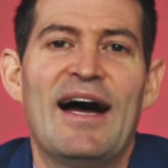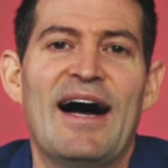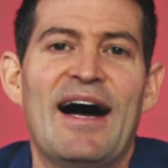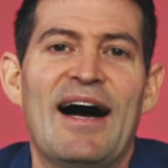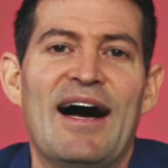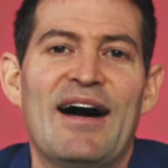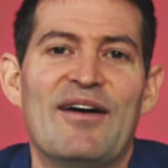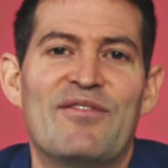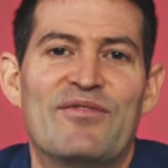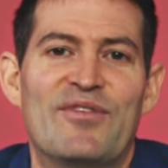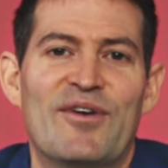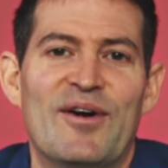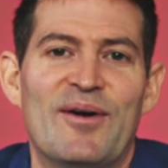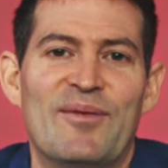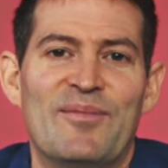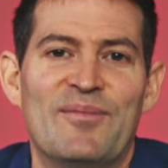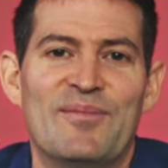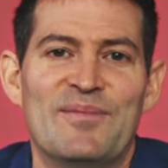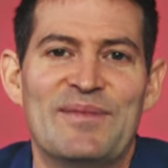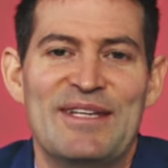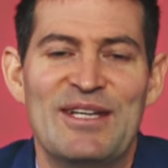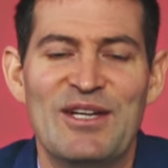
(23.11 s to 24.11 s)
uh,
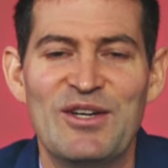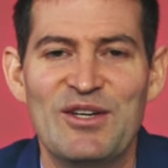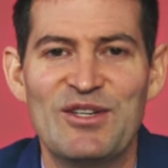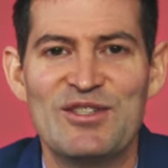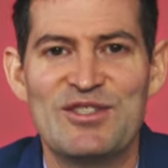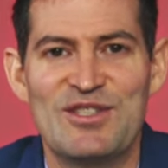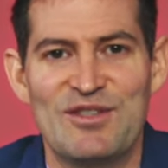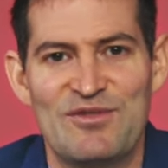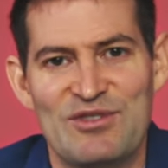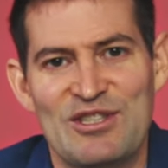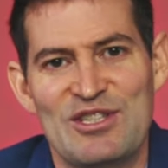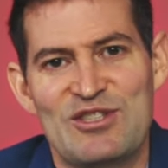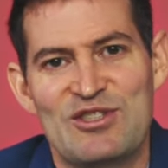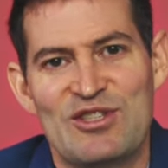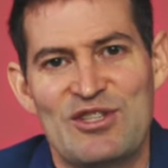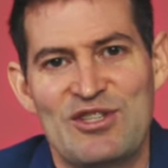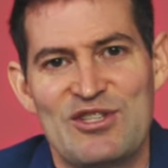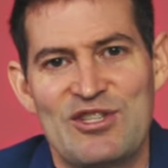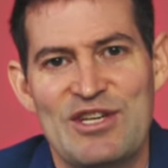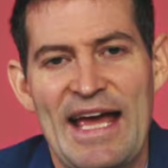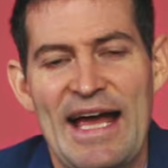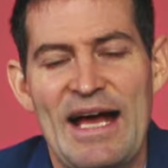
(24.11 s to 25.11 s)
from years of
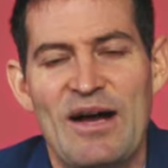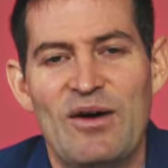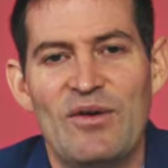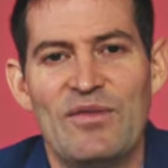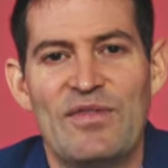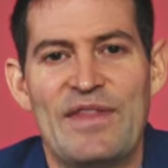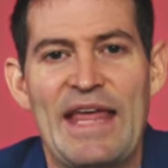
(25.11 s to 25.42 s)
research now